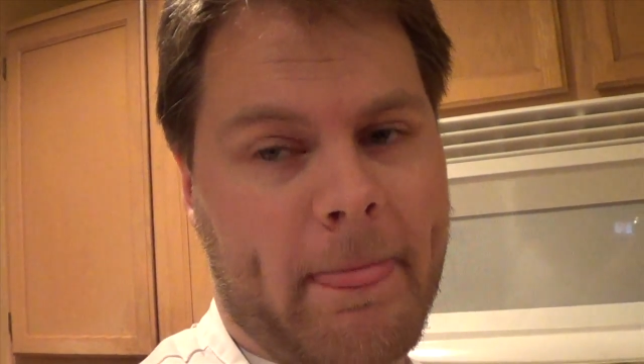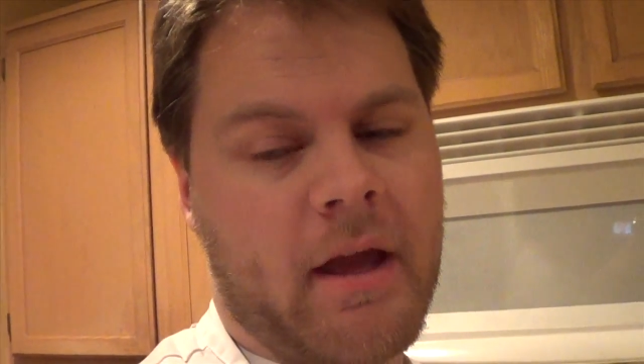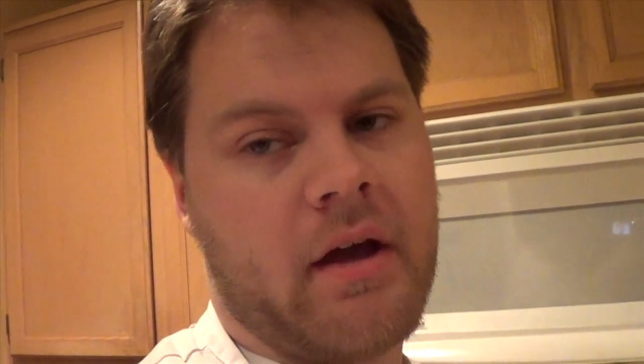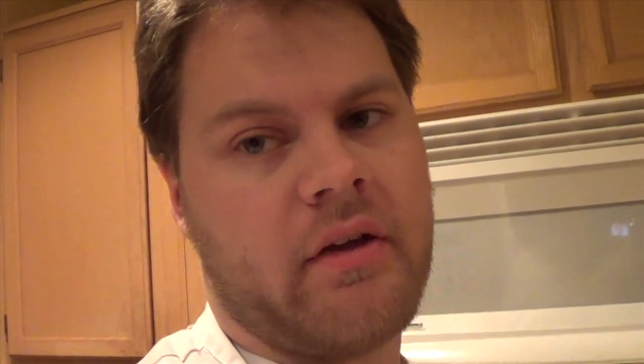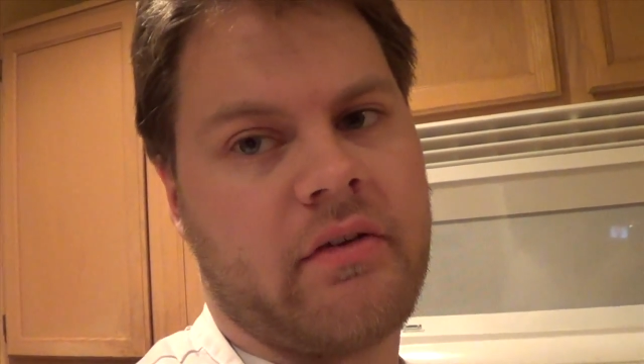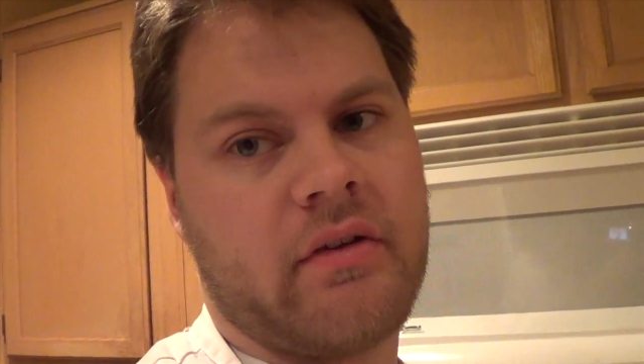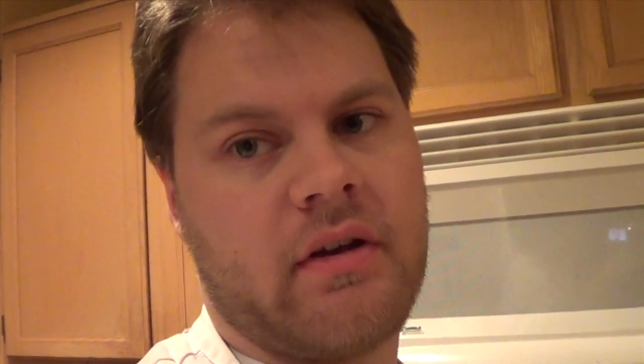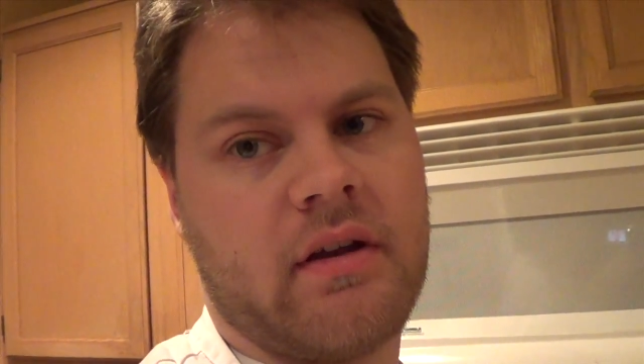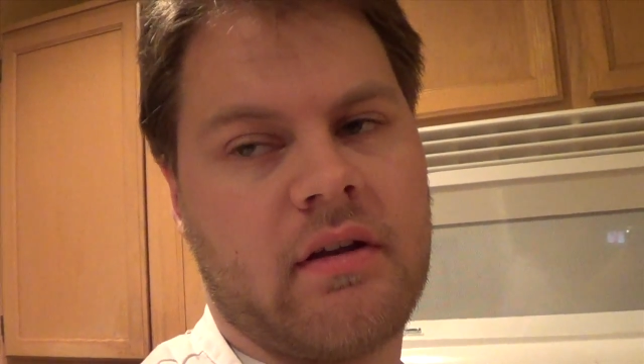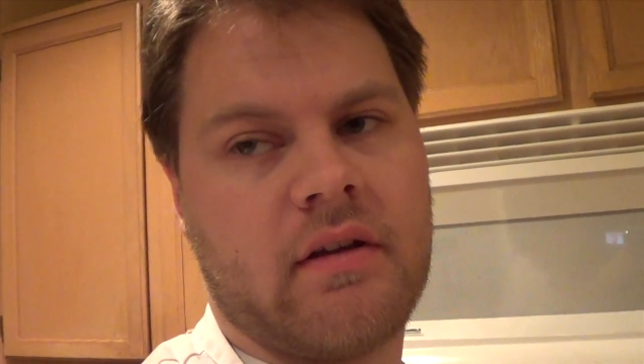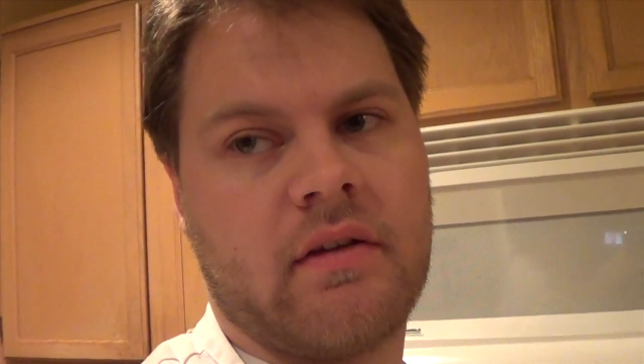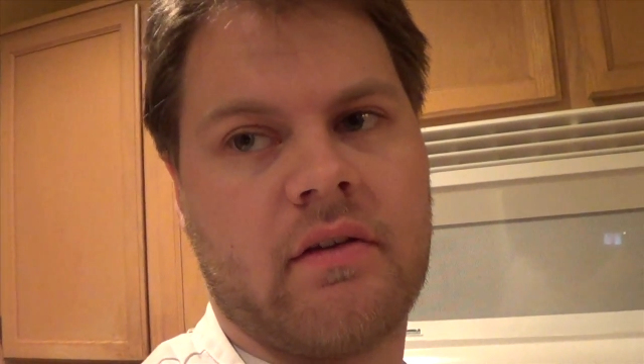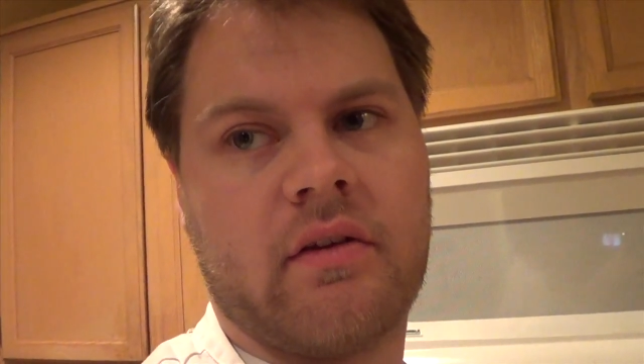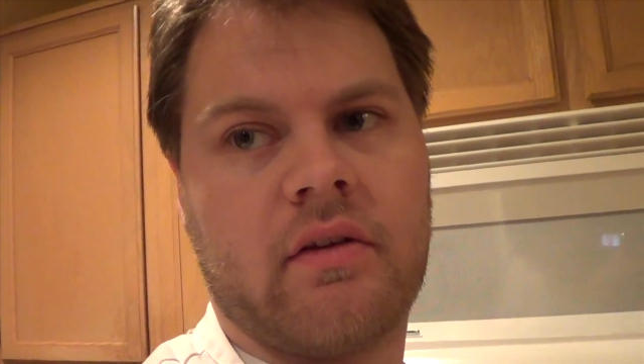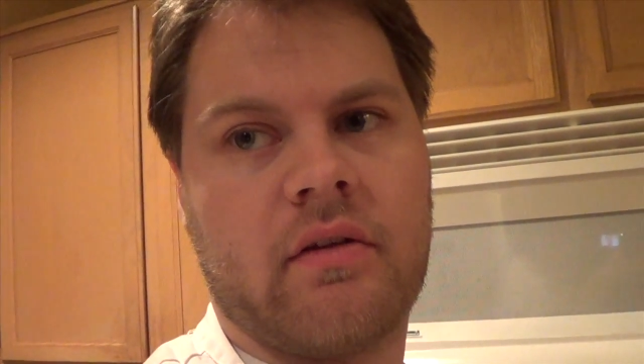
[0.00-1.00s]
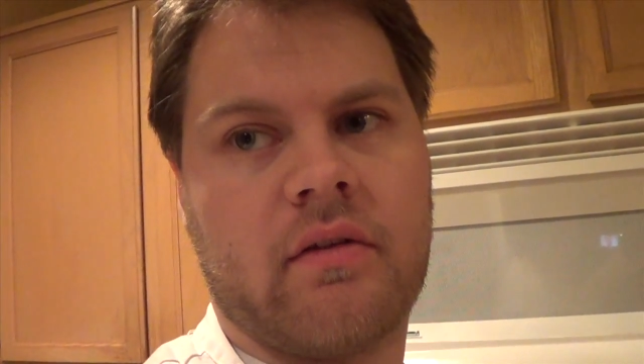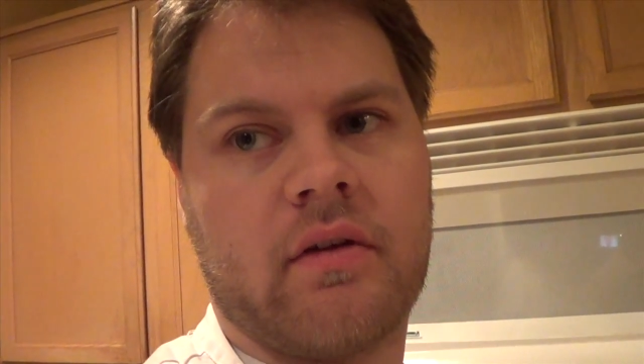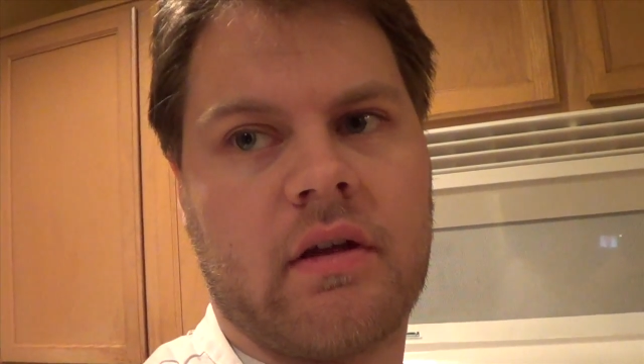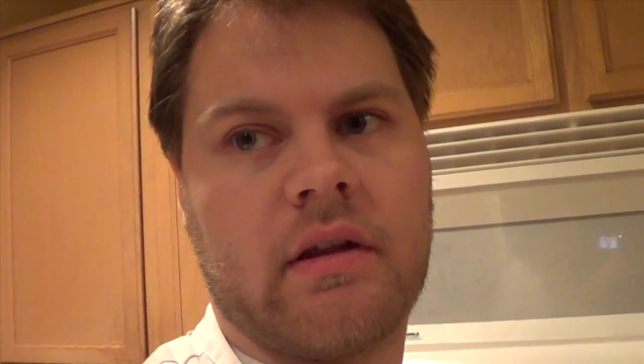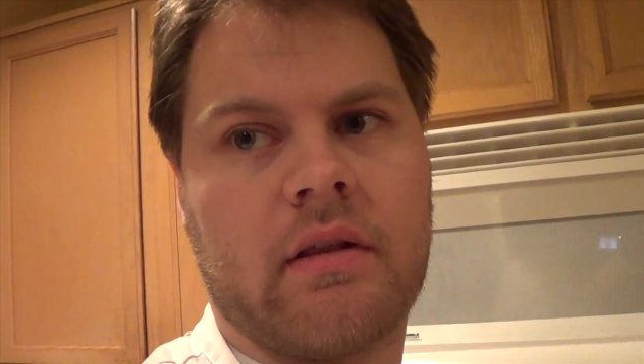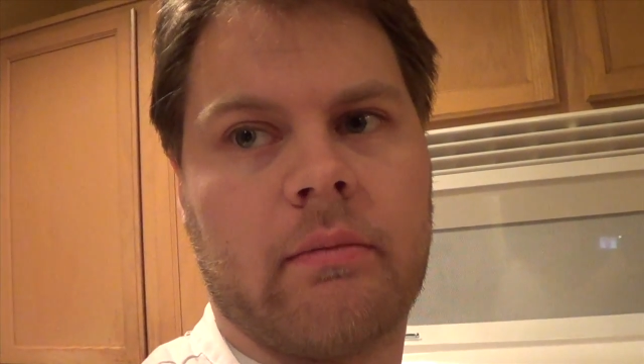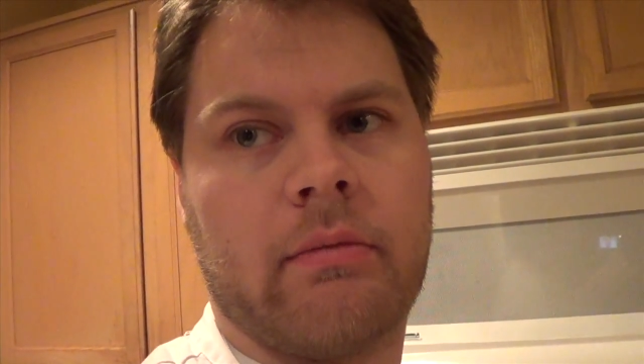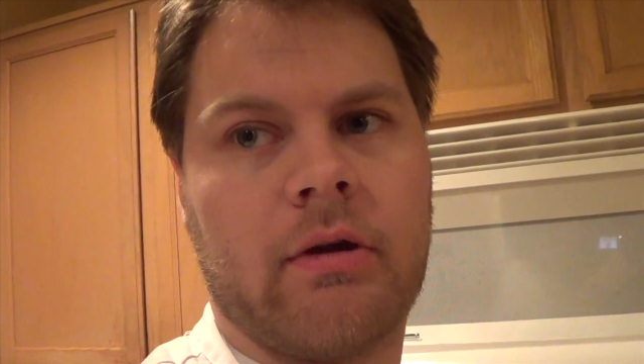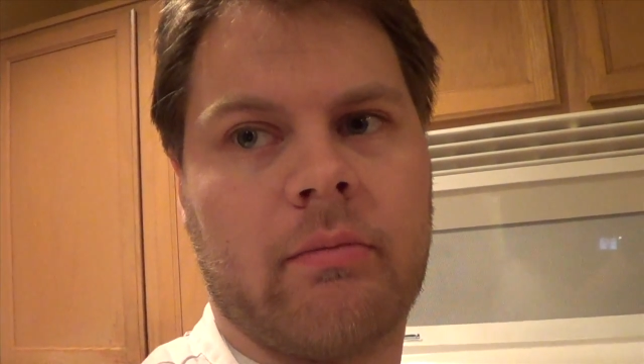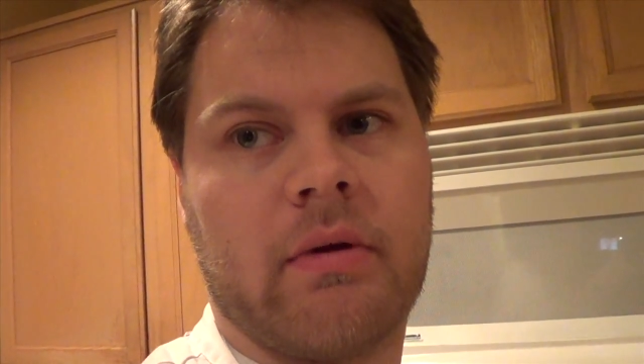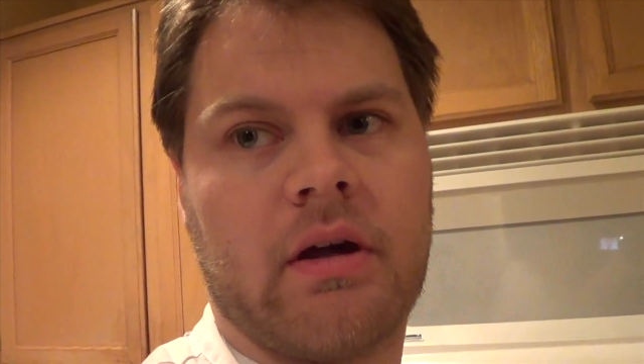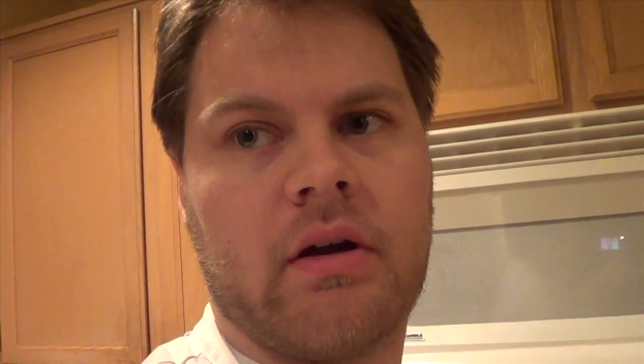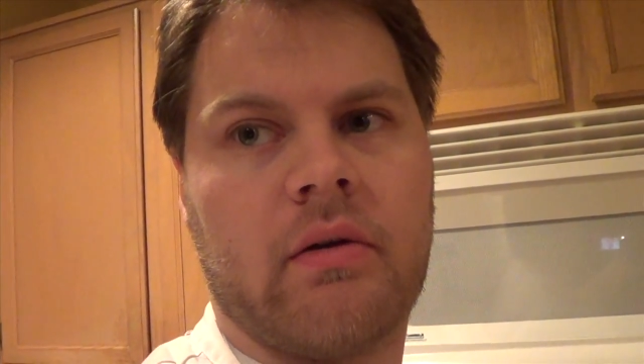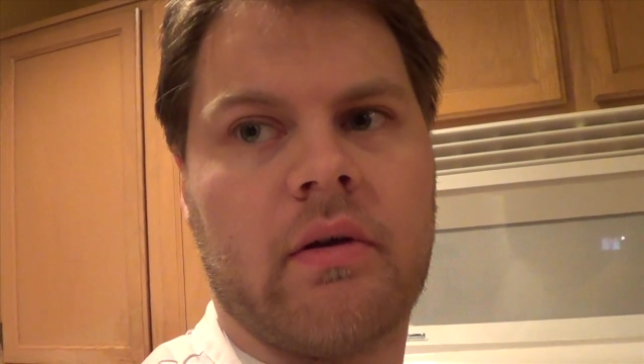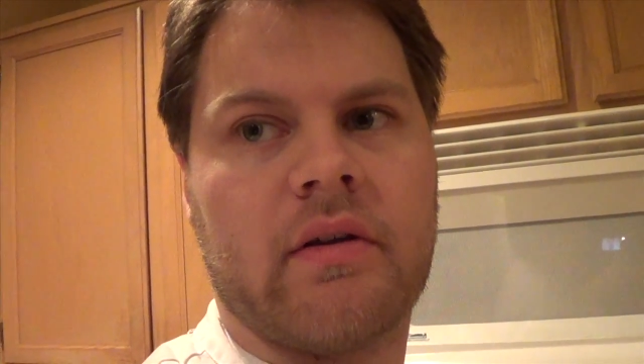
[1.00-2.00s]
I also need to still get the beer
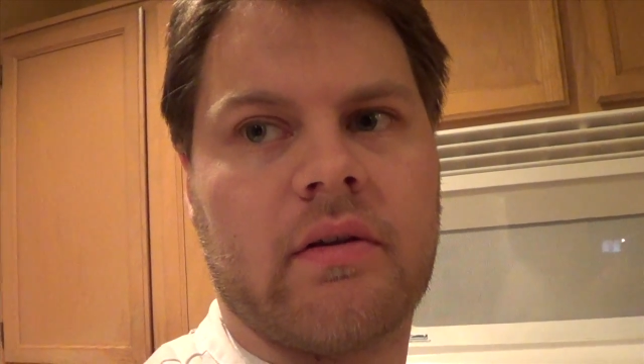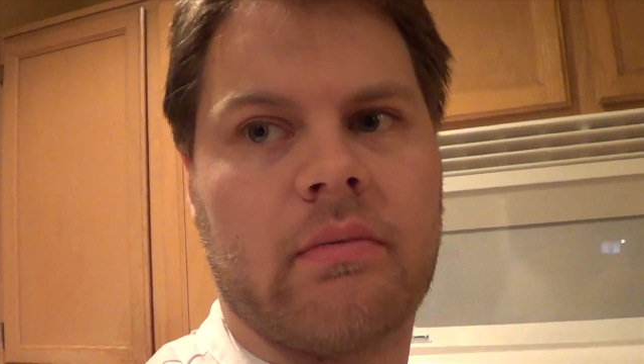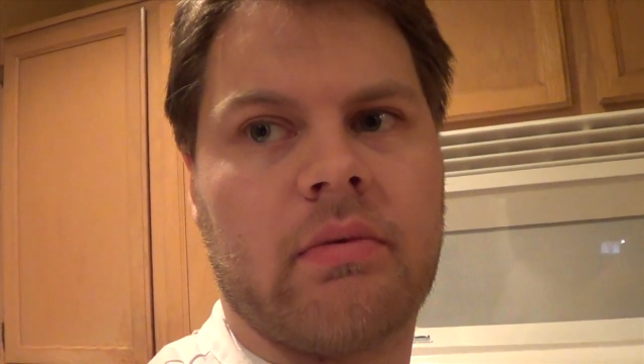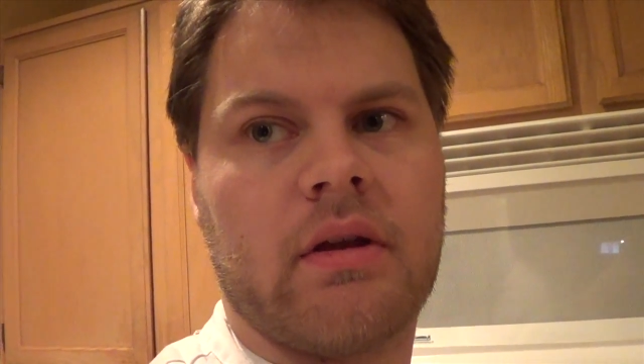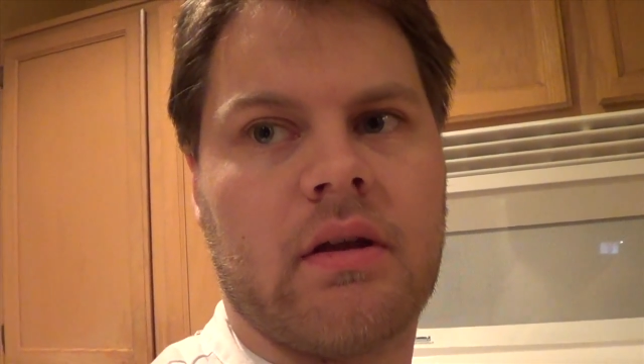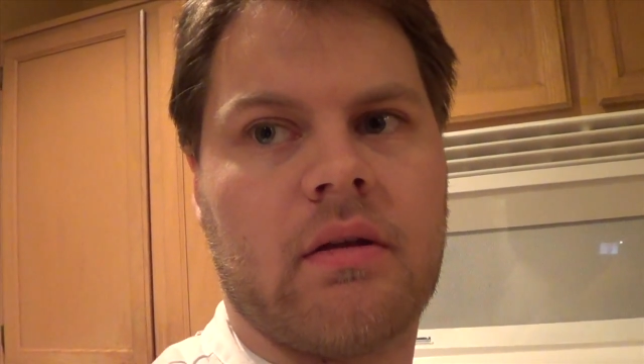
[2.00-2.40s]
batter recipe,